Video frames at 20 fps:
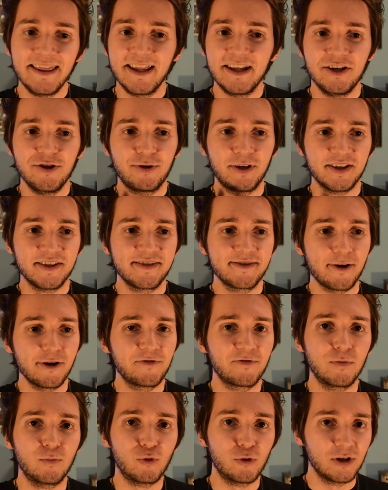and then you can
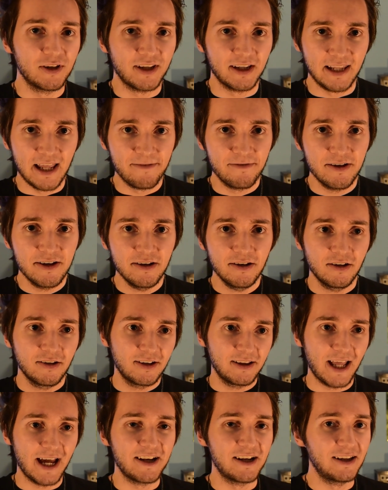start from world 11
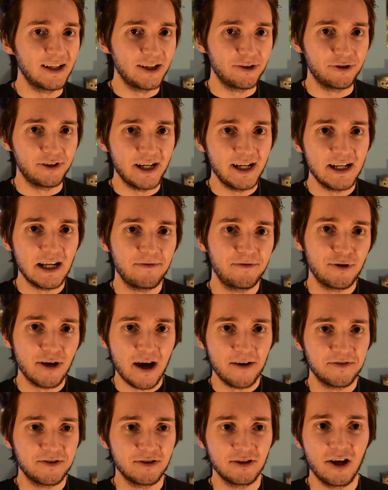at a later date if you
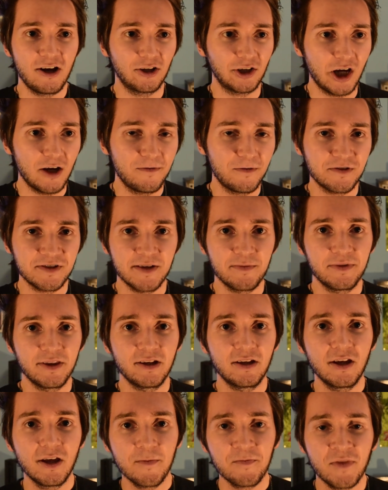have to log off or
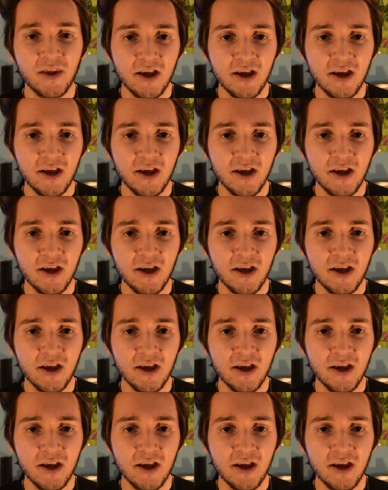something.